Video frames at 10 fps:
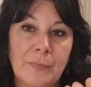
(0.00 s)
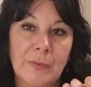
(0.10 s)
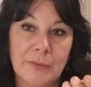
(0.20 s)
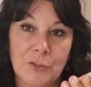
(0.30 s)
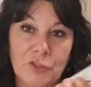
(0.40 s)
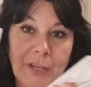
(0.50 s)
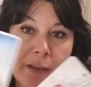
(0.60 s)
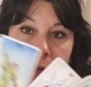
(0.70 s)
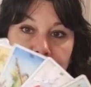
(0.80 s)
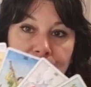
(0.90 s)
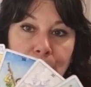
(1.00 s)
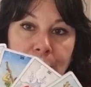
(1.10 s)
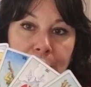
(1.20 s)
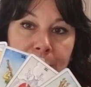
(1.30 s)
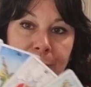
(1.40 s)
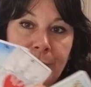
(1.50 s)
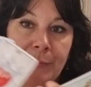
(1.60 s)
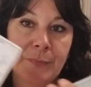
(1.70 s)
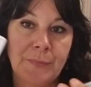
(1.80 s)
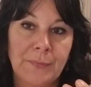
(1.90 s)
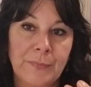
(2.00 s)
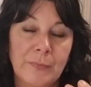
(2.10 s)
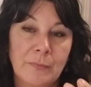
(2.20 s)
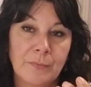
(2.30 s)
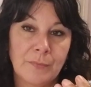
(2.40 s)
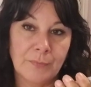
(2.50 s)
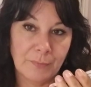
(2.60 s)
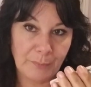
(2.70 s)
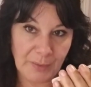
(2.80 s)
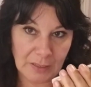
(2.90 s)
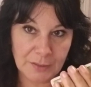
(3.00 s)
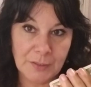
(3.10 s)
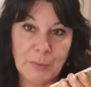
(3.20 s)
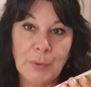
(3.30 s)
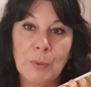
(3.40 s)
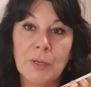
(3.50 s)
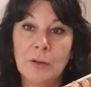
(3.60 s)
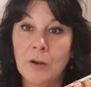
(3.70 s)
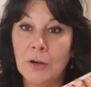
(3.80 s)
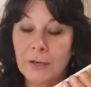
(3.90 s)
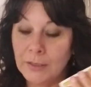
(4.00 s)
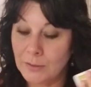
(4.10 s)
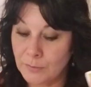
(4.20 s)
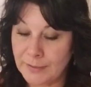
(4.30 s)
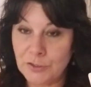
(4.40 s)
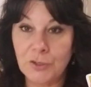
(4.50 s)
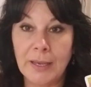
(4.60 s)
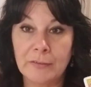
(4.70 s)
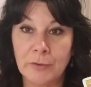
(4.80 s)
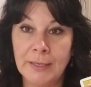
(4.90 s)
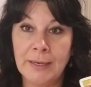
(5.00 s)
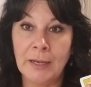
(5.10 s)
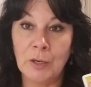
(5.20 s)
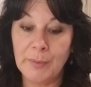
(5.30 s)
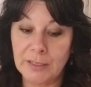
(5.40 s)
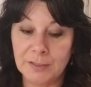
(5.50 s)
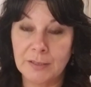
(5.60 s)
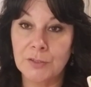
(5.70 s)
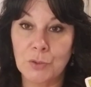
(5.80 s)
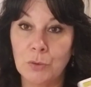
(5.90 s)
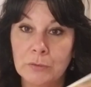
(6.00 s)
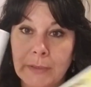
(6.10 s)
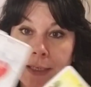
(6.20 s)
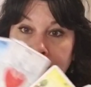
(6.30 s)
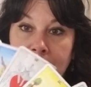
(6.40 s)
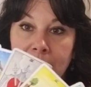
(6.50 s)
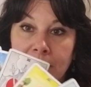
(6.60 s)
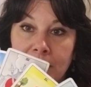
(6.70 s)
It's a challenge for you. Because of the broken heart that you have right now, because of this whole reading,